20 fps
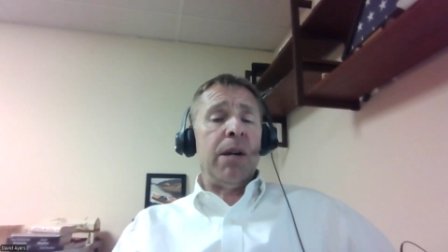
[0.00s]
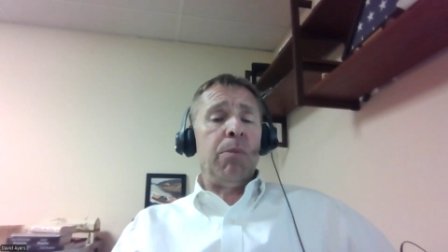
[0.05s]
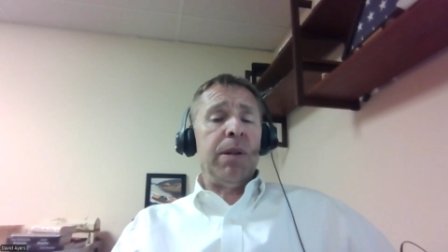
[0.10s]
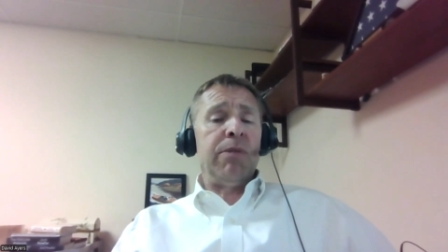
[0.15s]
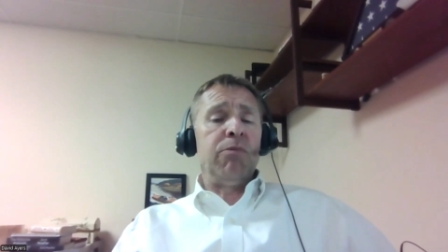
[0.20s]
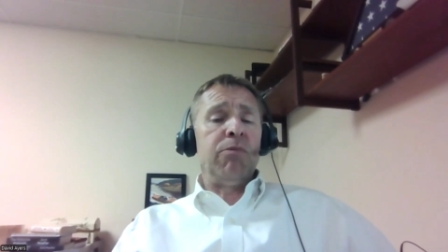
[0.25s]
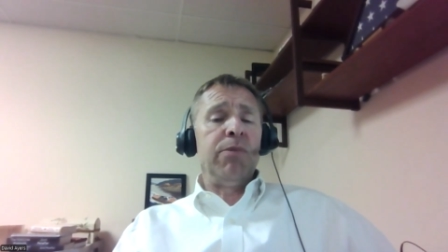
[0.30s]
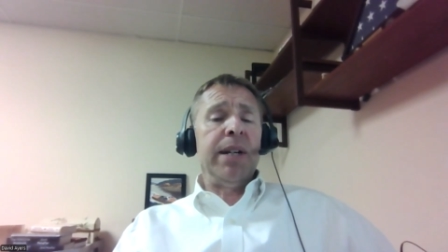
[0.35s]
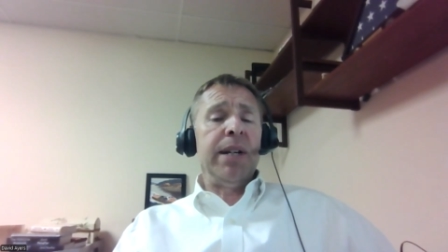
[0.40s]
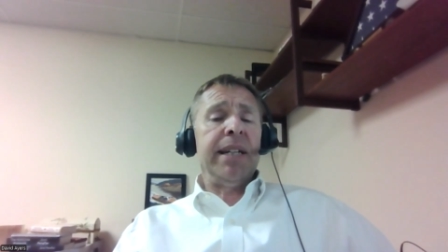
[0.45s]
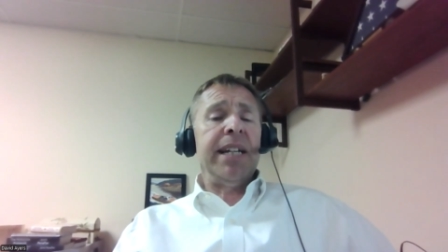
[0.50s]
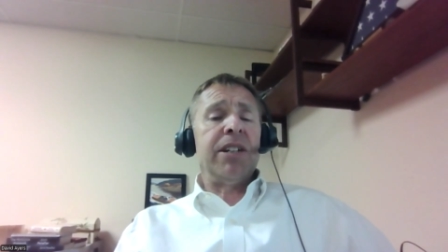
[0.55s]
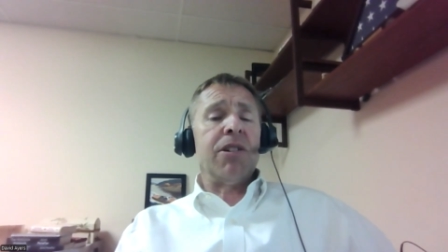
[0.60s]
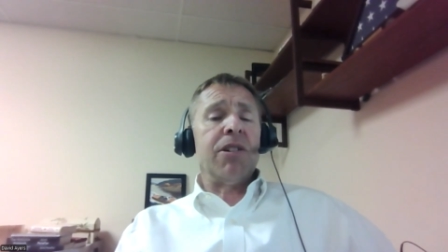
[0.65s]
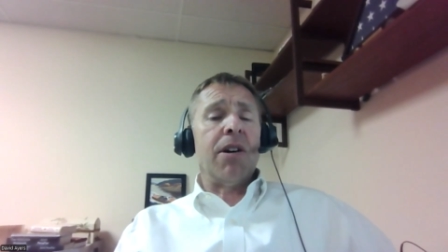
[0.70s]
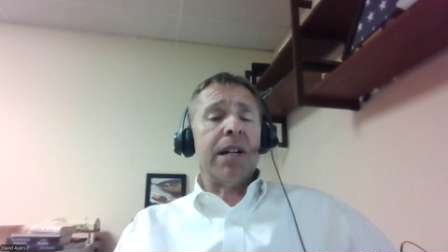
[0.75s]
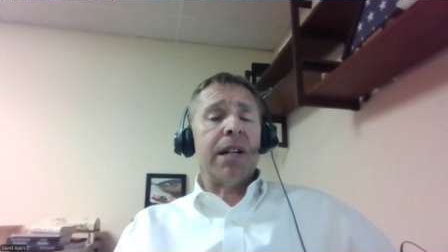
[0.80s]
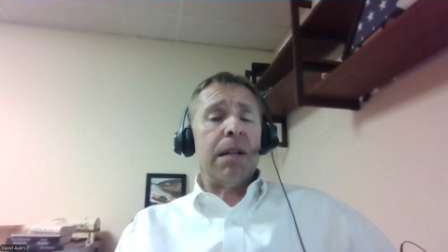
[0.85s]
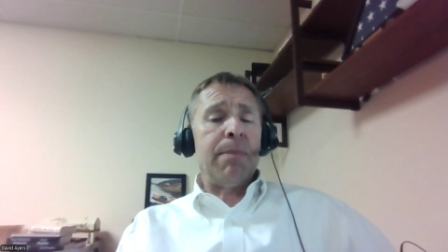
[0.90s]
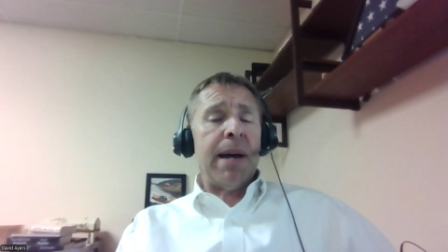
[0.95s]
and we really
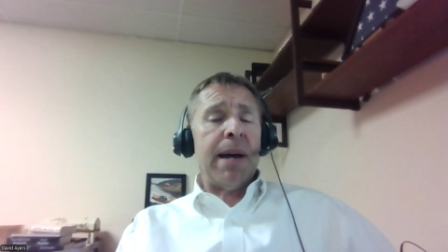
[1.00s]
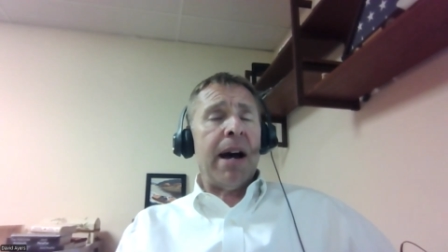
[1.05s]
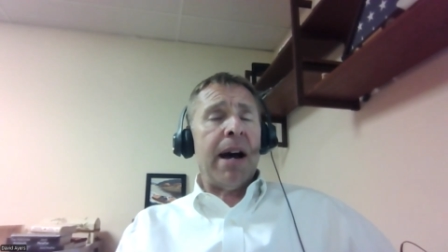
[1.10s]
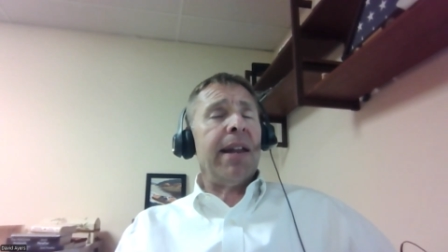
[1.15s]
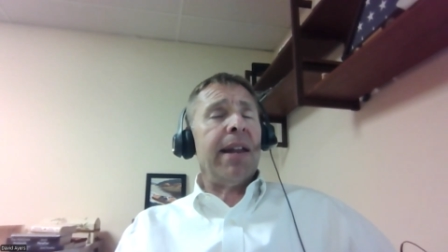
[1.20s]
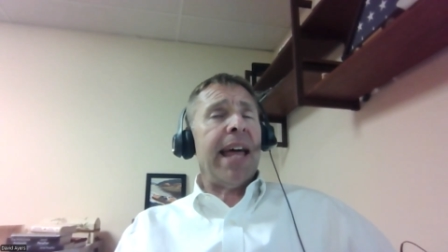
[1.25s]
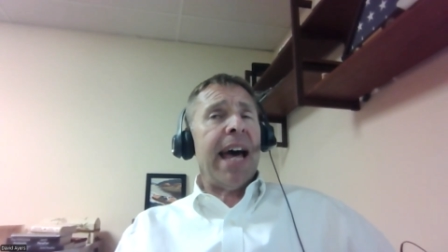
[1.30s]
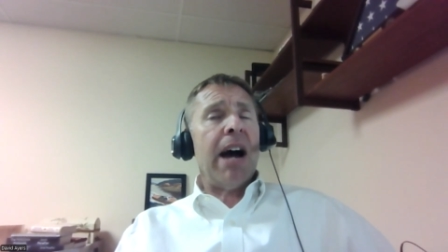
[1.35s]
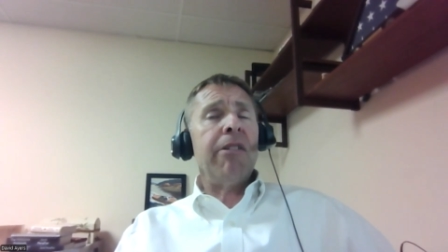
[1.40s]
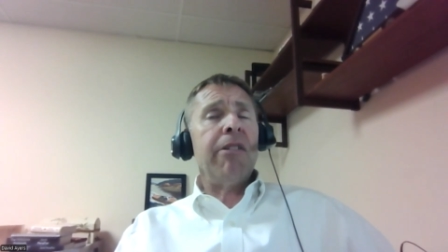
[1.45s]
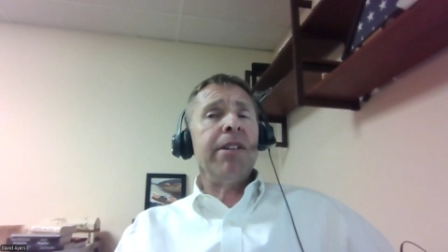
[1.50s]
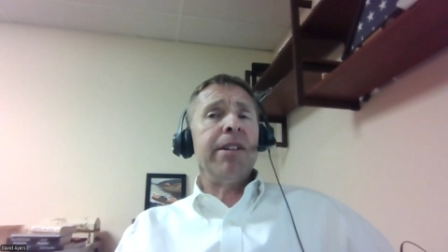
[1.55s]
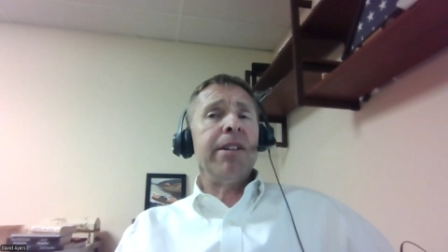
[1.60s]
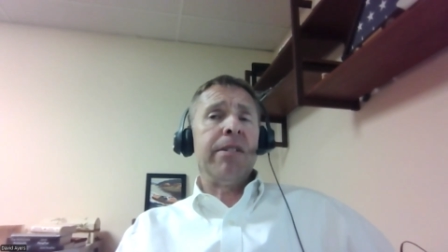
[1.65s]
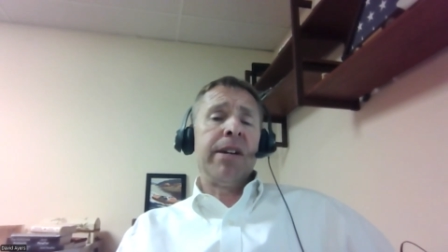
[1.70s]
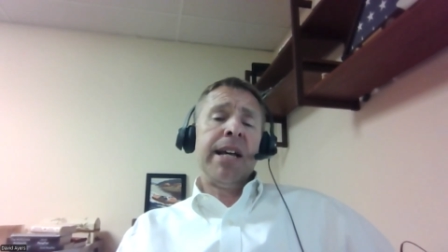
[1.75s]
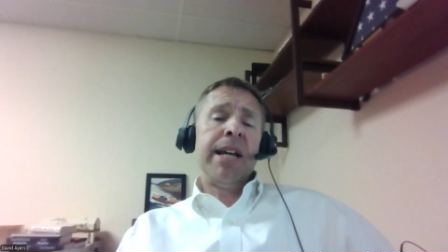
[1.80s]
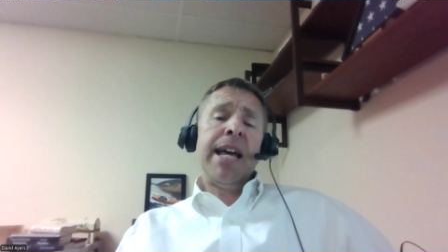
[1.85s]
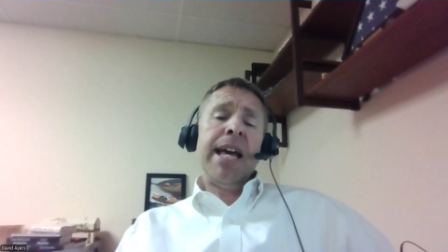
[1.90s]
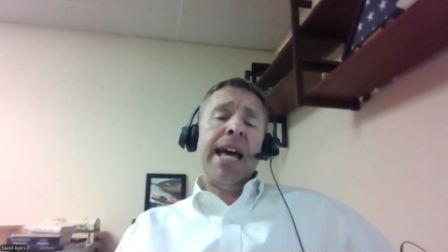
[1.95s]
talked about how do
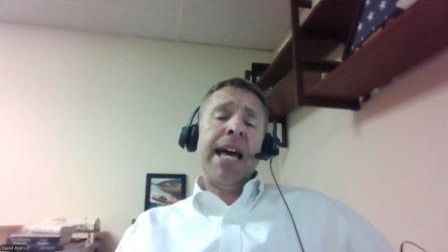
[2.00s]
you